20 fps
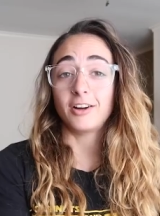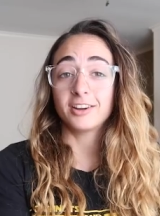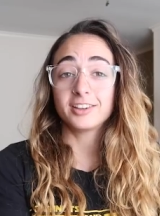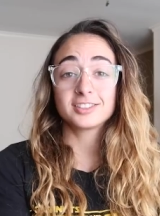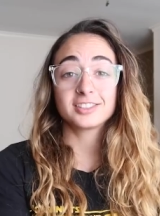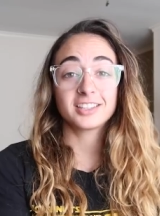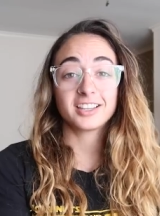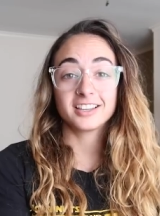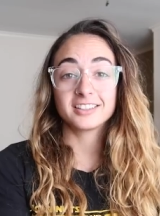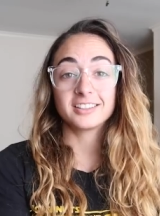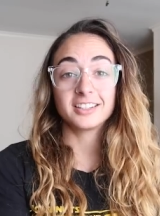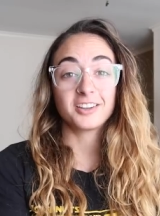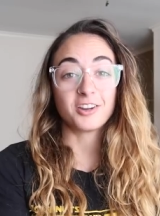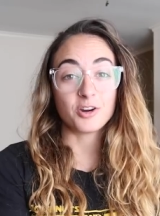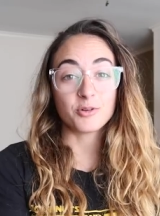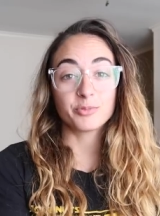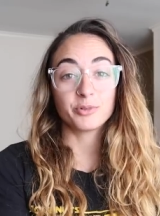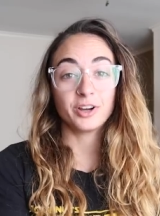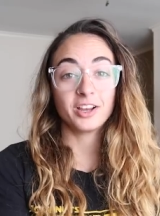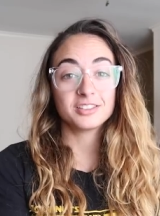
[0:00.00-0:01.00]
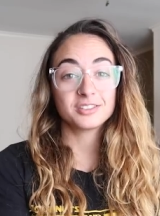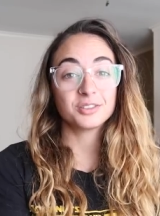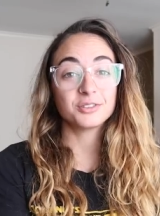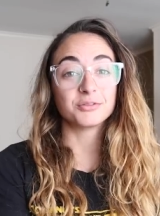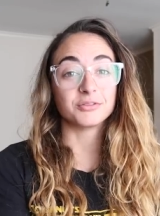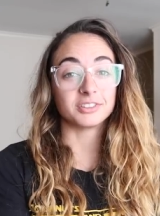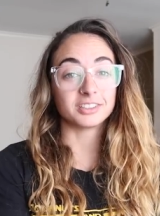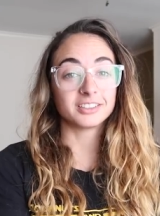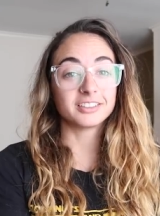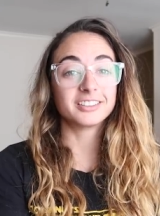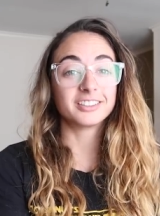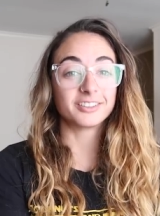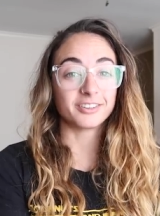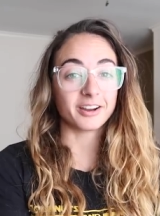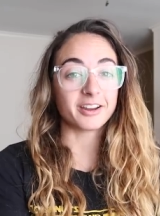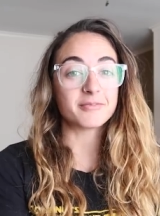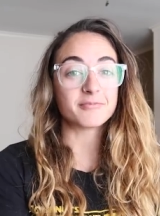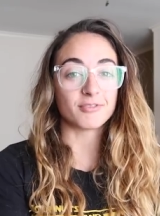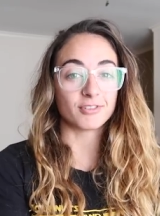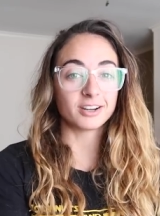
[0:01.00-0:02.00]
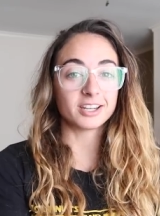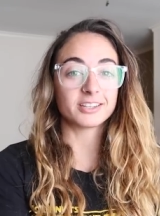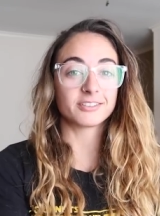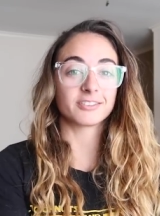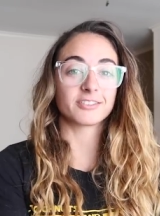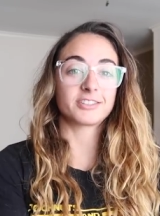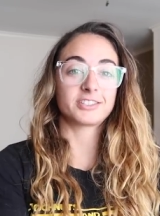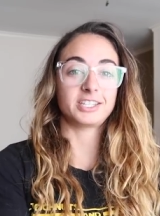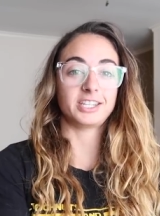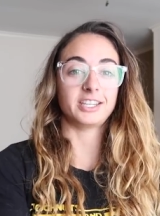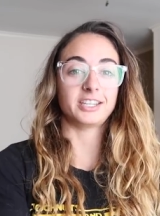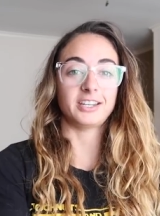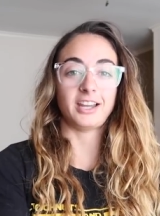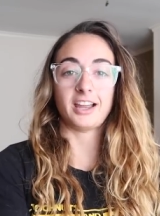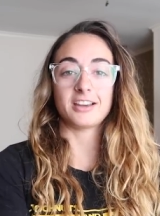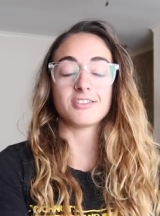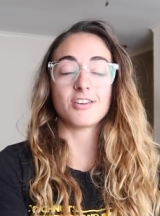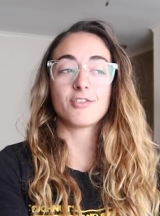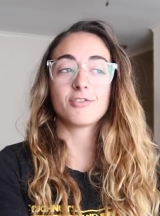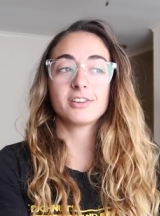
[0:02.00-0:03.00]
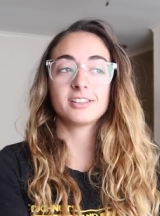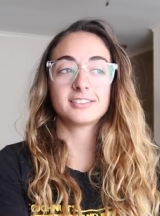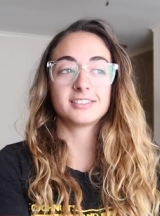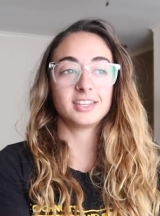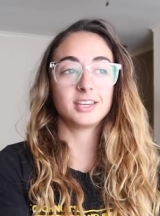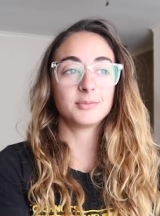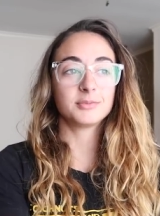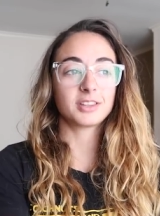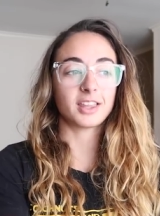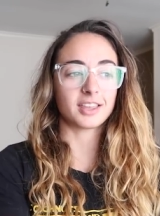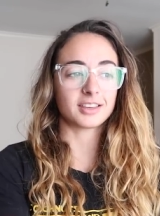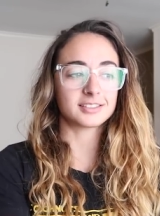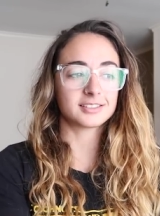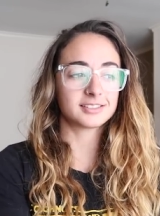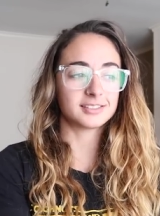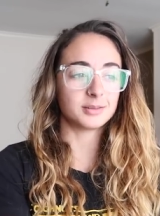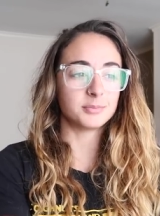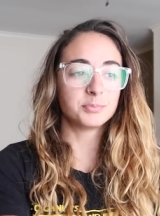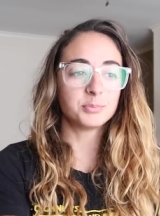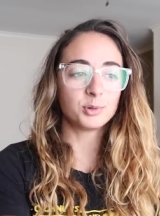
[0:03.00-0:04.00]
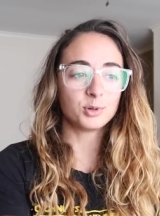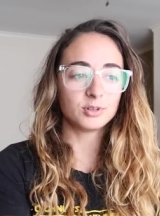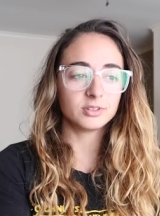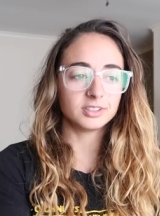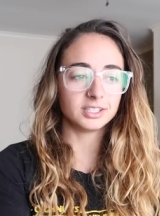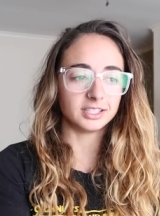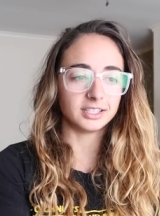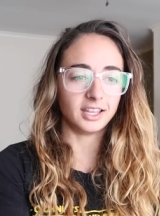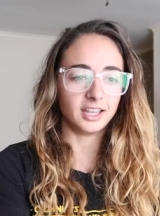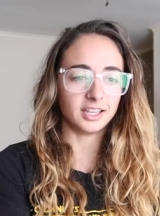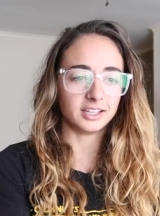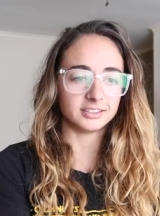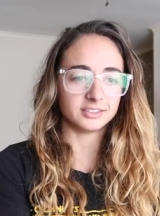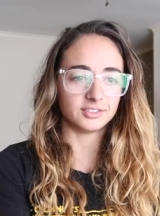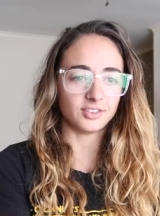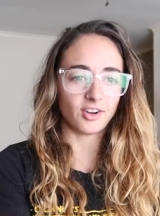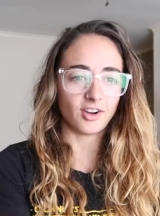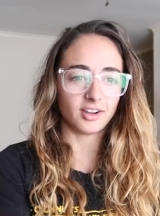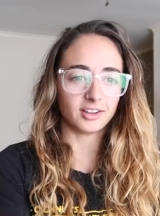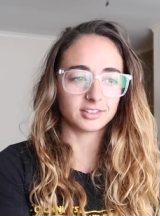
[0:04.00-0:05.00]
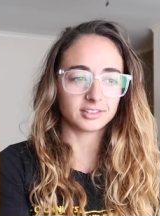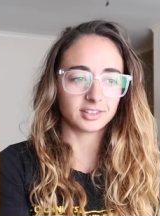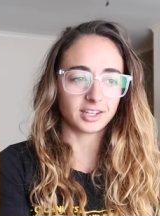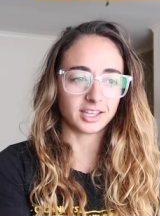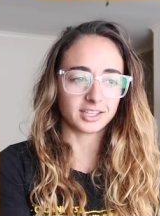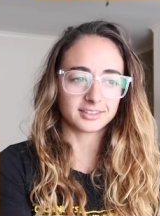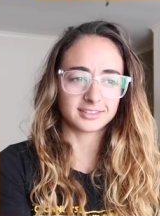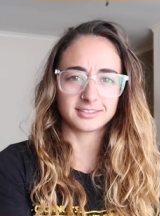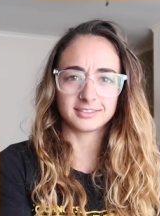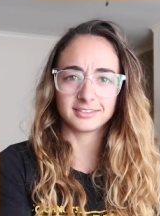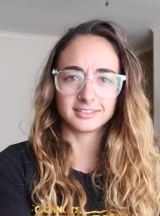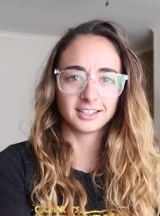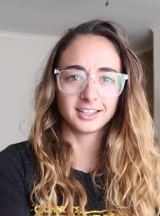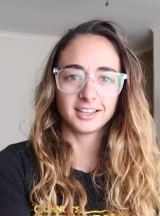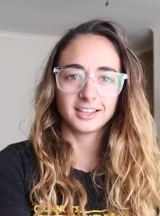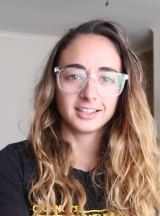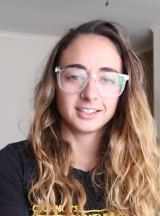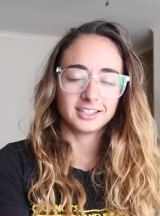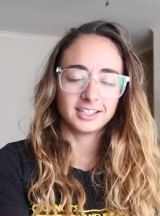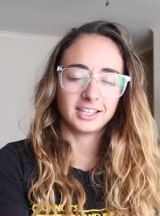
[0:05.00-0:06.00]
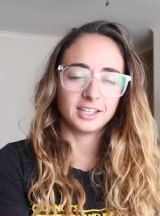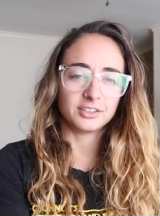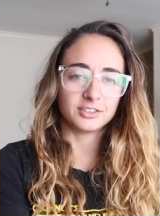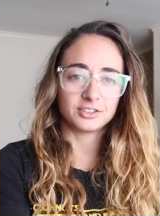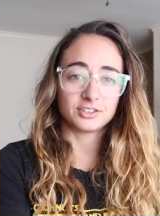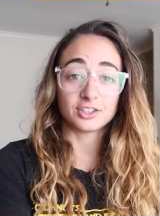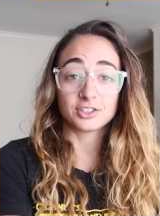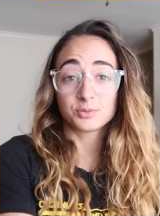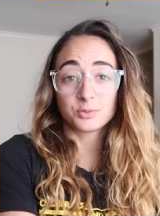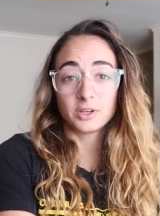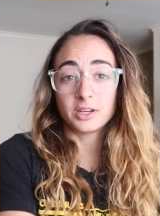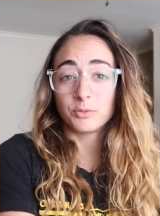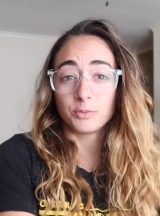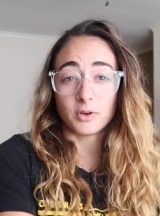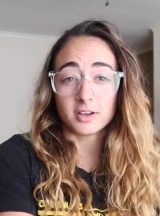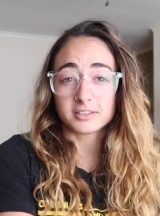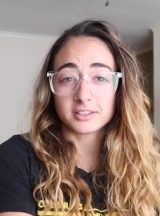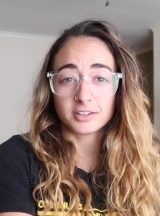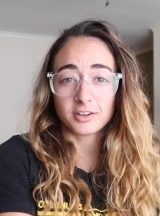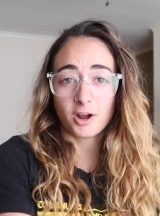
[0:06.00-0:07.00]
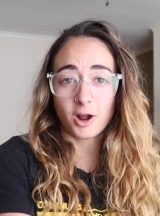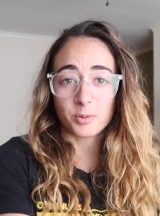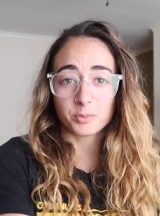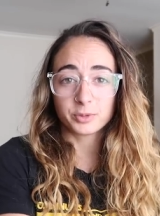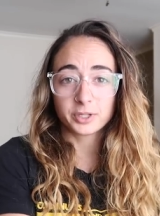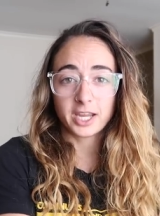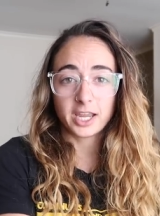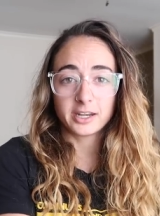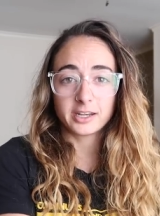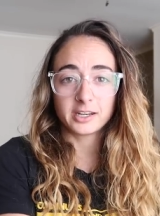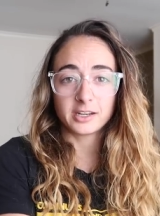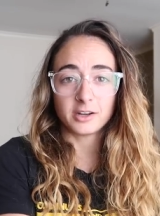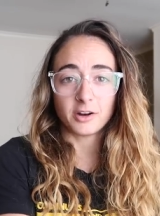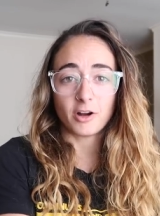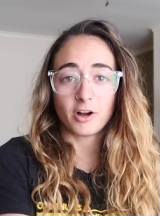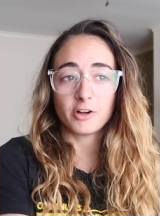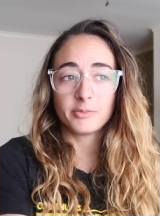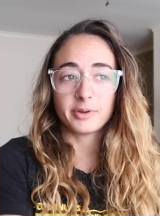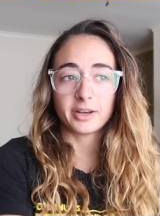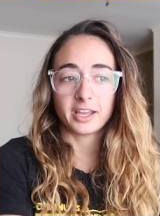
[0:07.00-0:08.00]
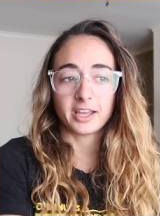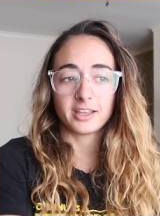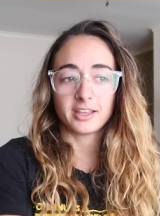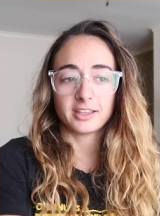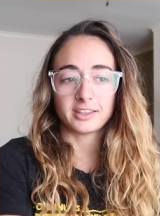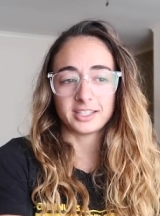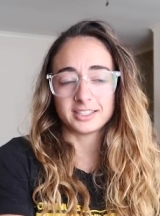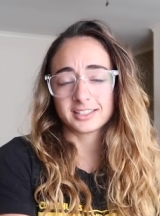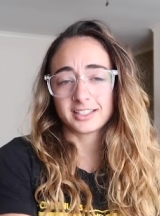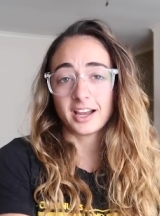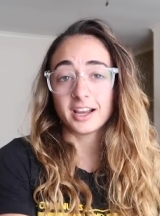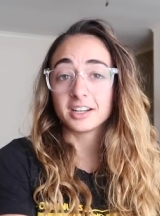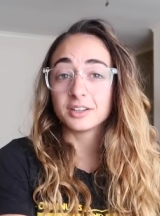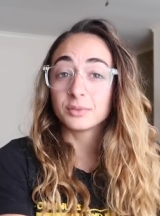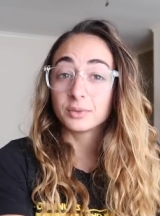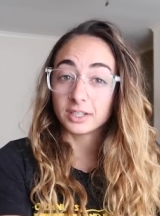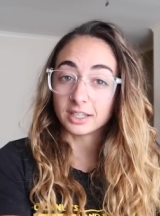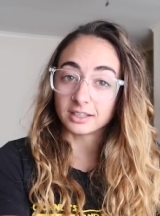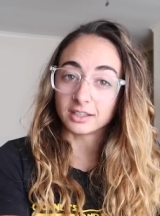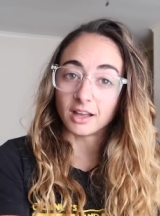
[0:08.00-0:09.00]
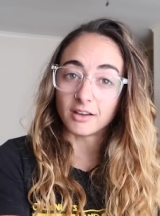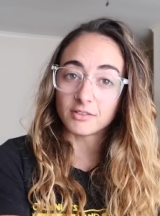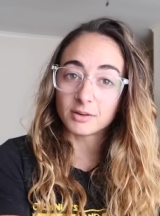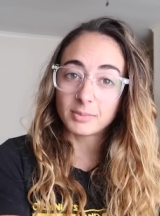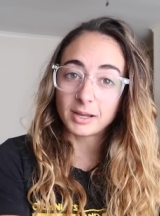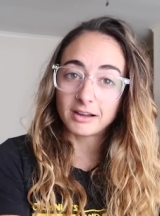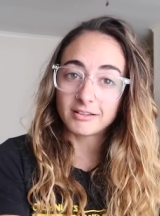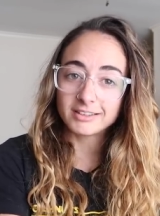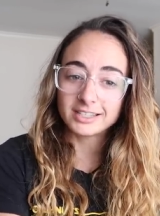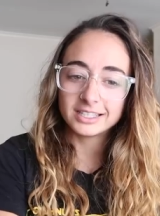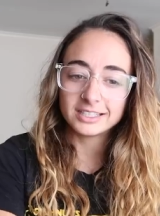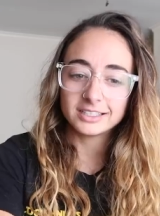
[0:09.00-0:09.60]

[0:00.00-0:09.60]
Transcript: Honestly, I think Oprah has a really great morning routine. I know it seemed like simple and not like, it just, it wasn't complicated at all, but I, that's kind of what I love about